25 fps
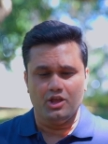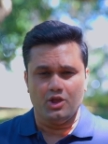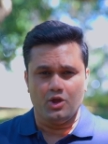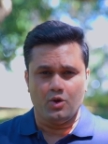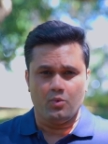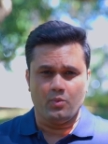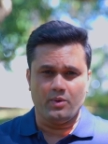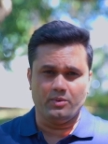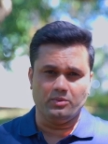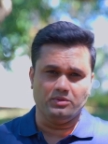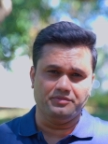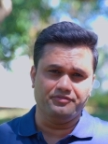
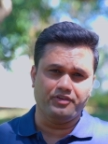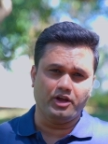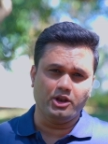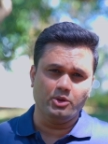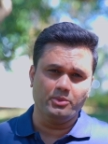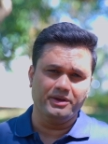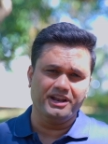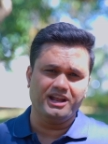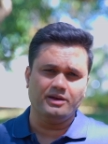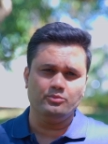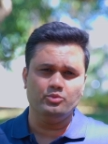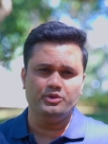We will
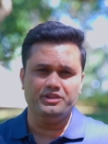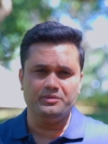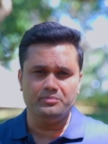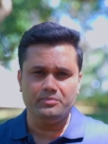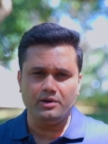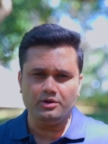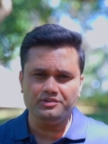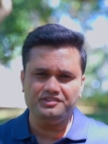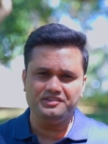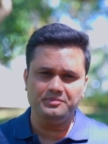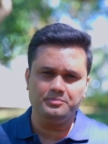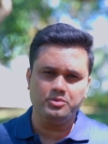follow it up with the
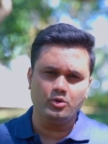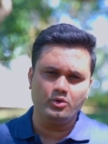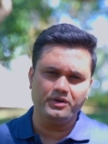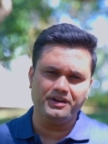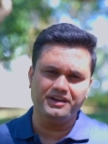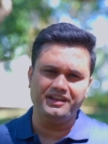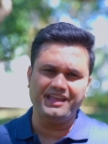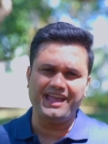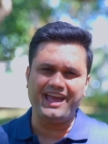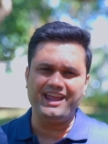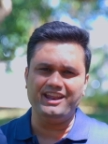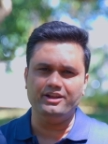most
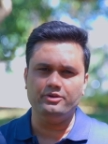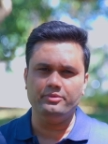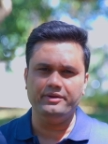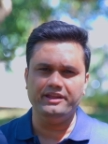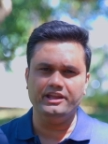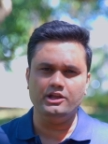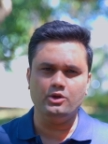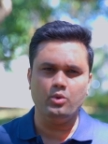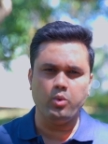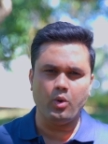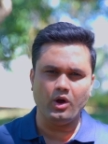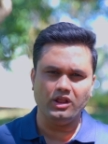important
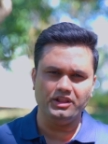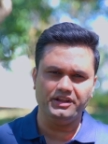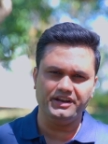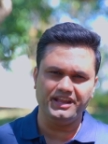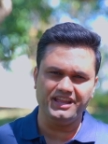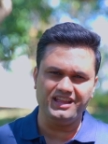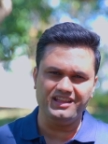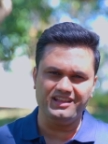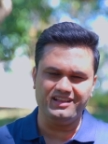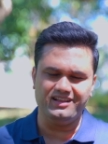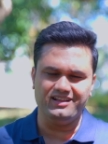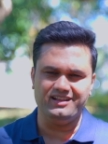category,
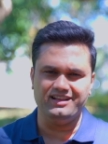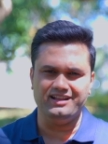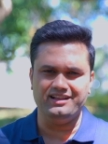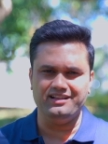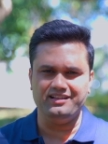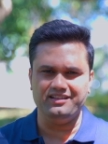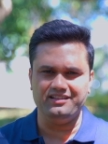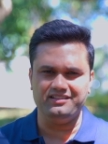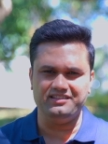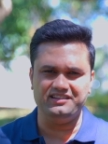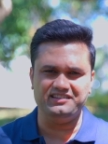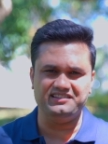quality.
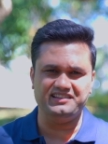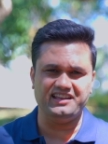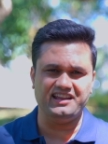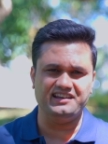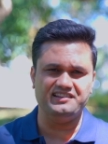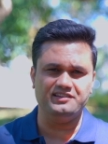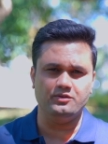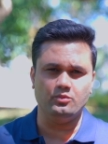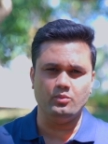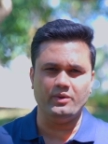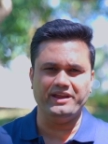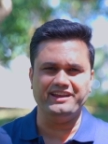This
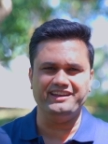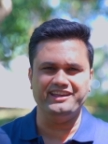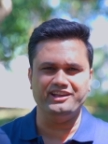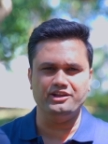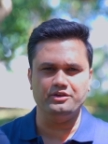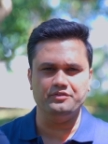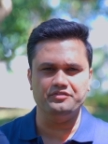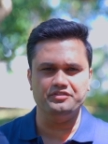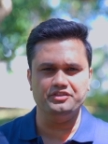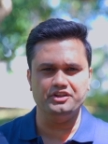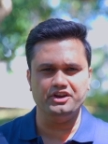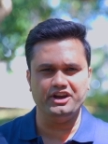gets a
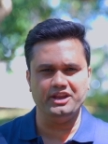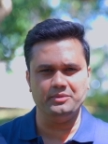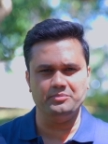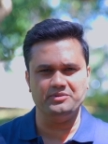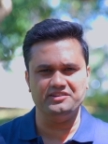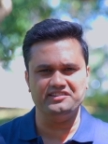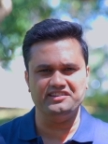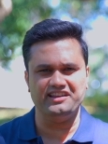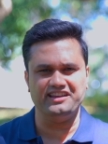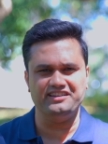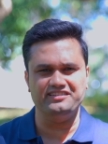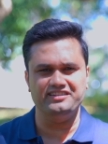weighting of
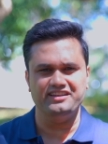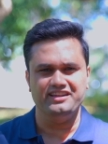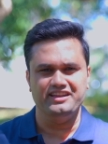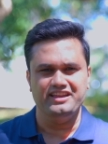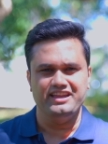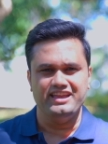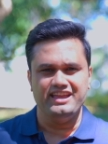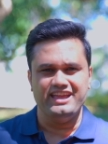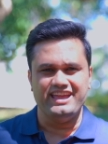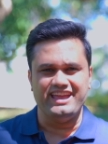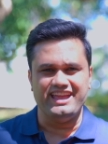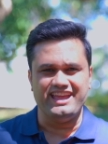30%.
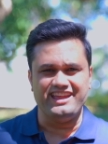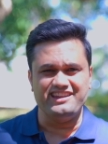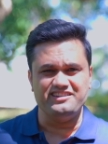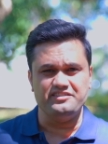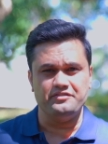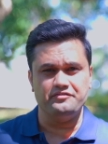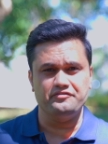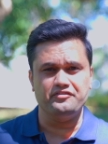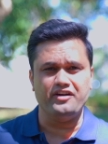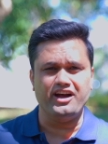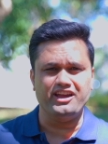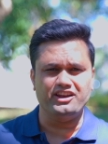And
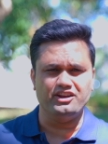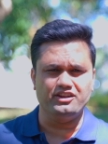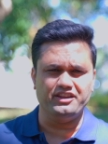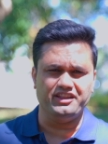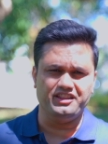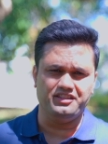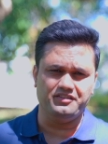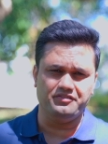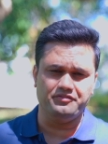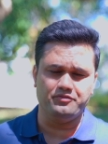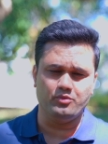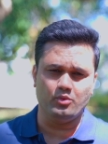
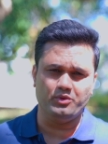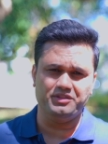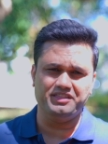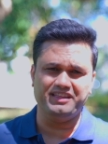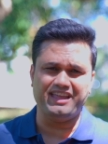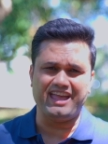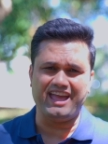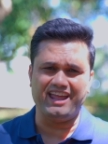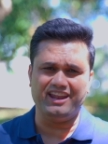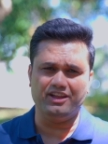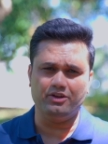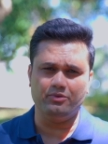finally, the
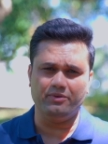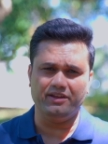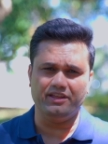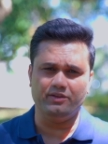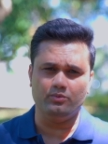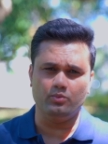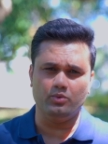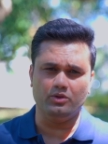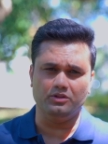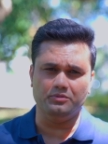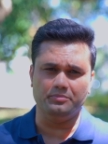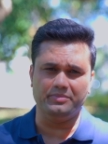fourth
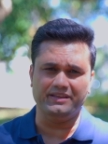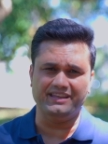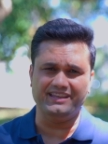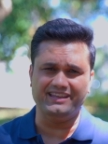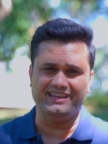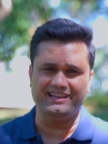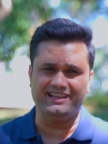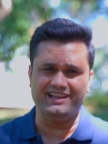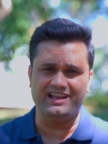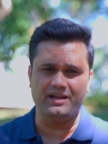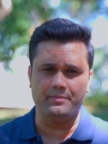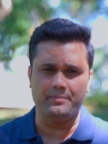category will
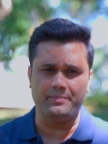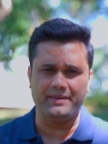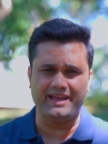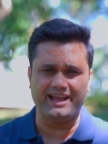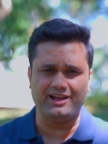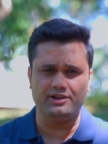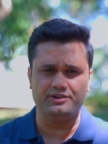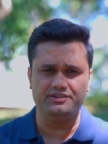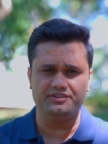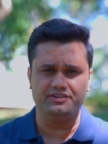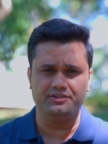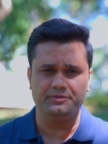be
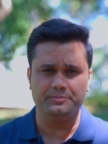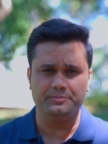about